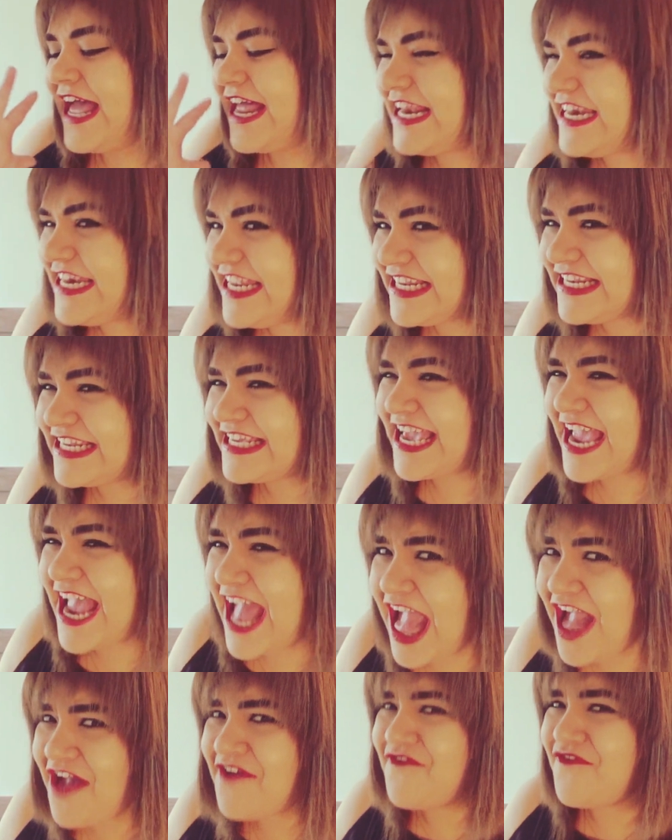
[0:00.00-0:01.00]
nearly
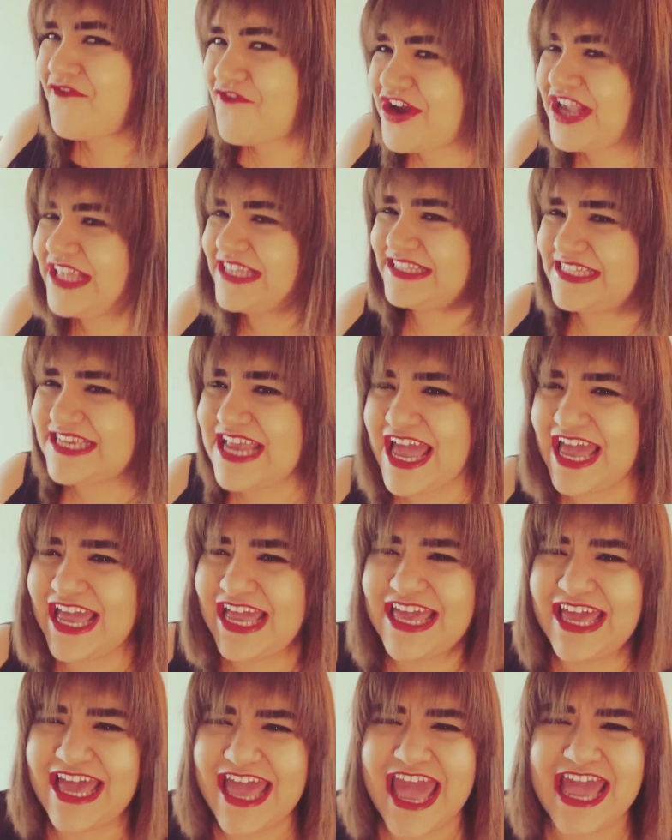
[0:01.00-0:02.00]
every
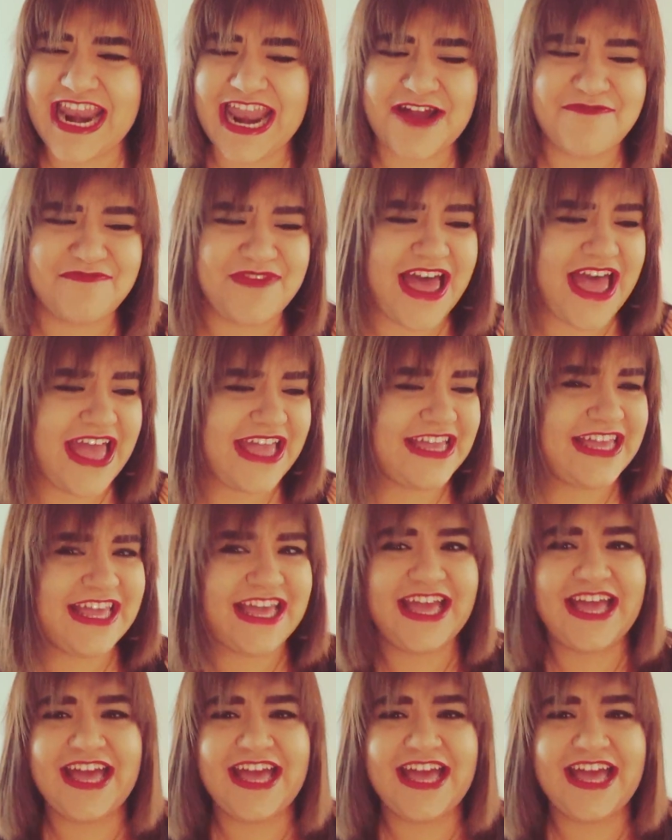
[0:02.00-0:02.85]
day, and I'm like,